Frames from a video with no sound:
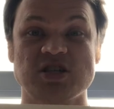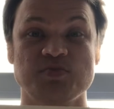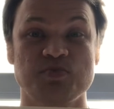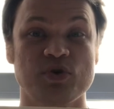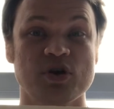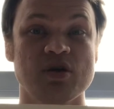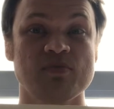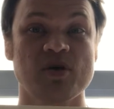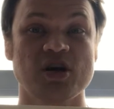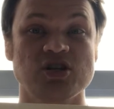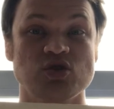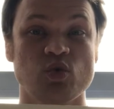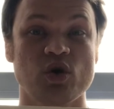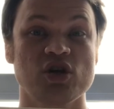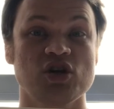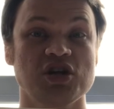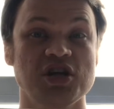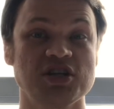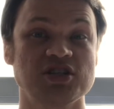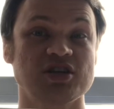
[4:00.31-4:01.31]
pretty much what
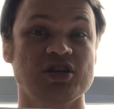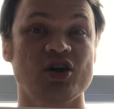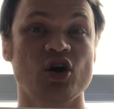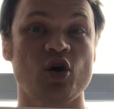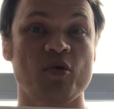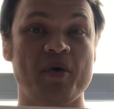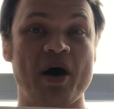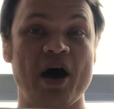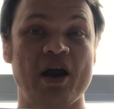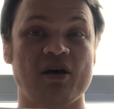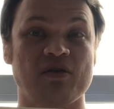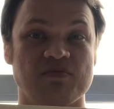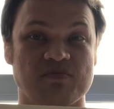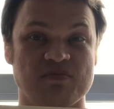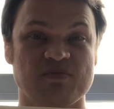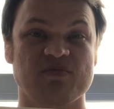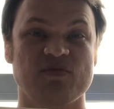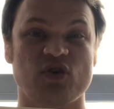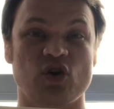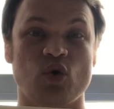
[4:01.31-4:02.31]
you need to know about it
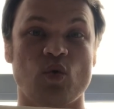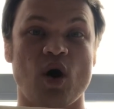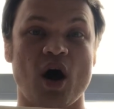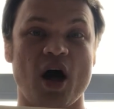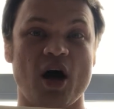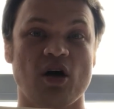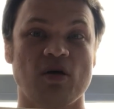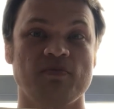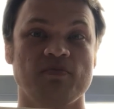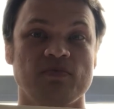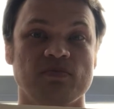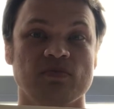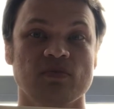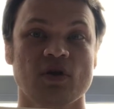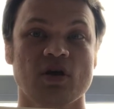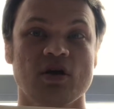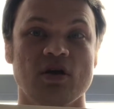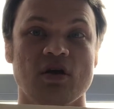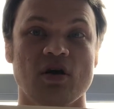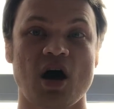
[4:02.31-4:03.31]
for a while.
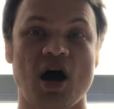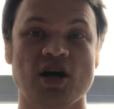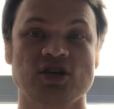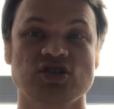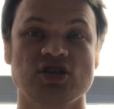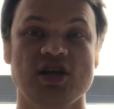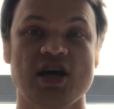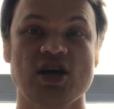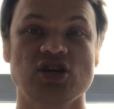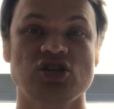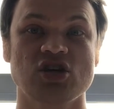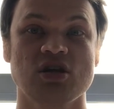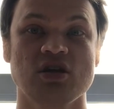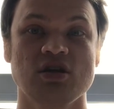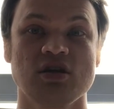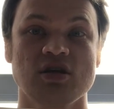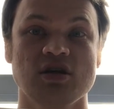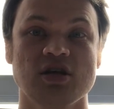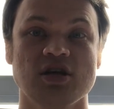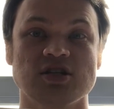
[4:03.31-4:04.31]
Oxidation
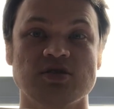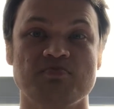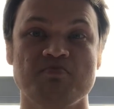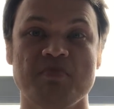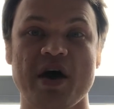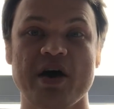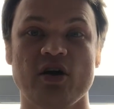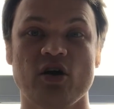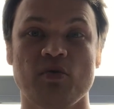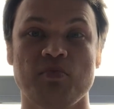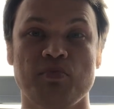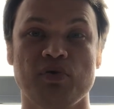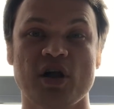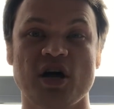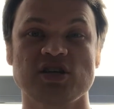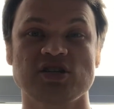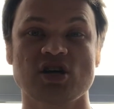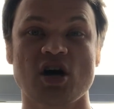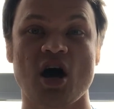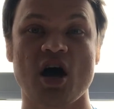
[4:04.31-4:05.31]
is metal
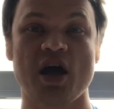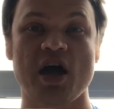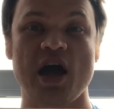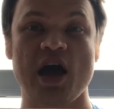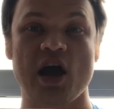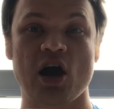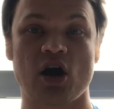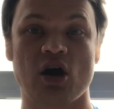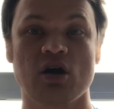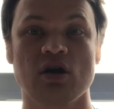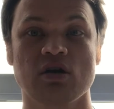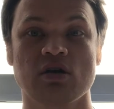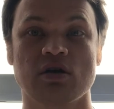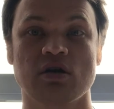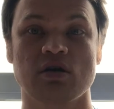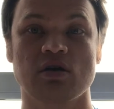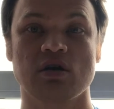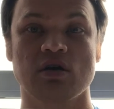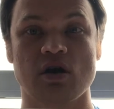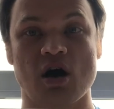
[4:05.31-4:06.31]
plus air,
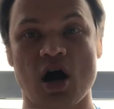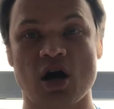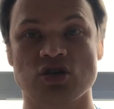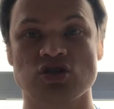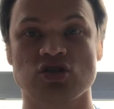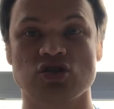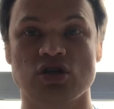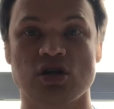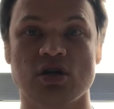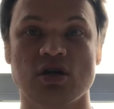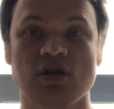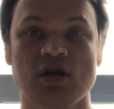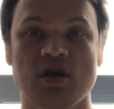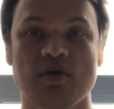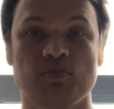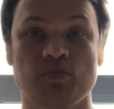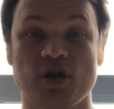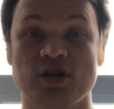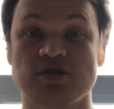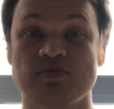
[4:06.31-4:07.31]
oxygen,
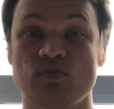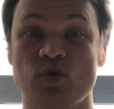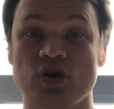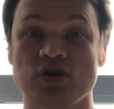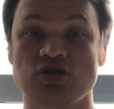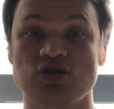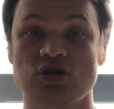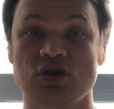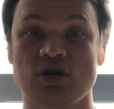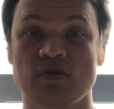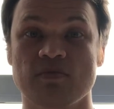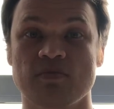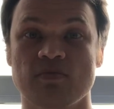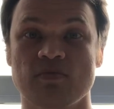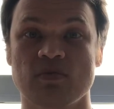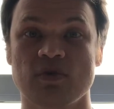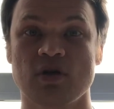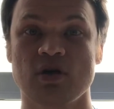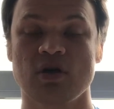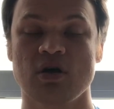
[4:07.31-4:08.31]
plus moisture.
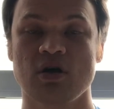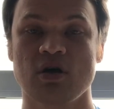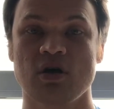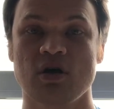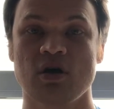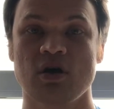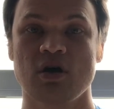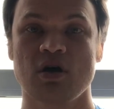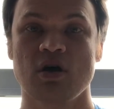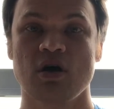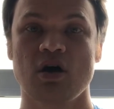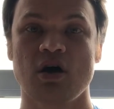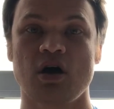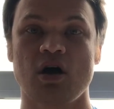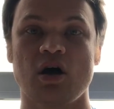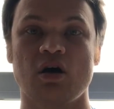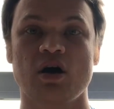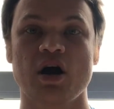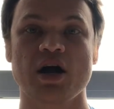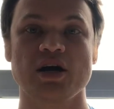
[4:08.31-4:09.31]

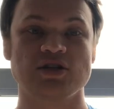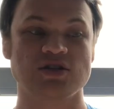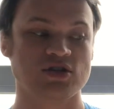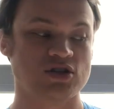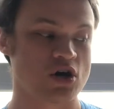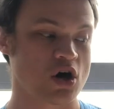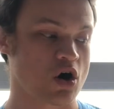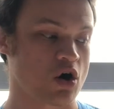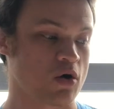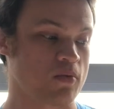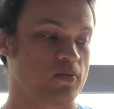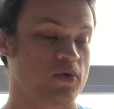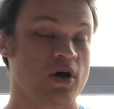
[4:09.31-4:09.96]
All right, so